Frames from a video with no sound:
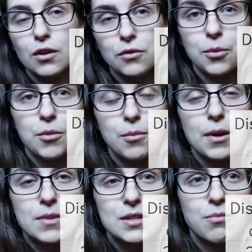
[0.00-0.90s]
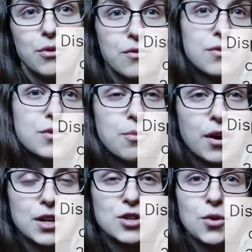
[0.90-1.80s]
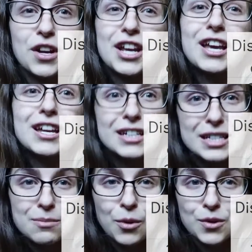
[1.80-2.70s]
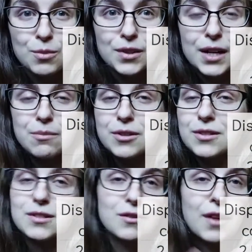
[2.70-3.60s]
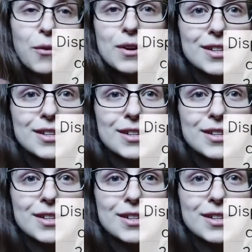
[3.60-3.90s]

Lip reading: from your baby's birth to potty training in disposable diapers. So that one